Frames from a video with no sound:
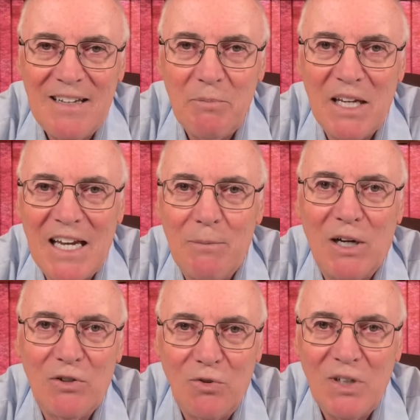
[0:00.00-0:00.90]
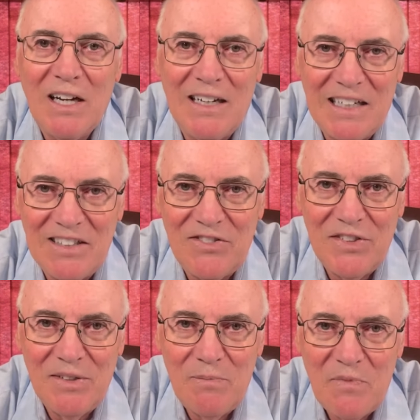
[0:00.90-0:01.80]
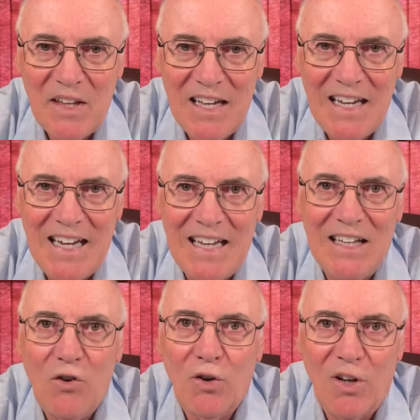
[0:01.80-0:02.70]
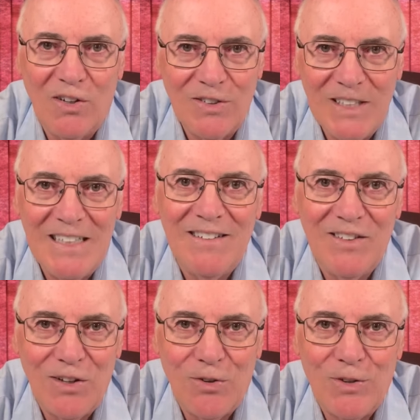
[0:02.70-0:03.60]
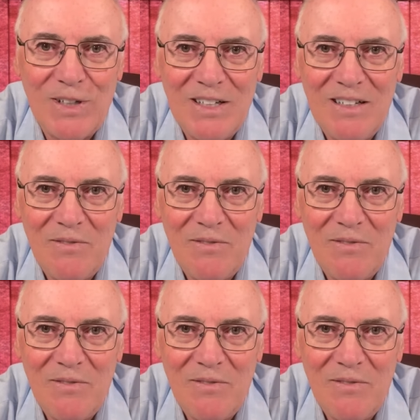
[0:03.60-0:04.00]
became our own gods, and no longer needed the Lord.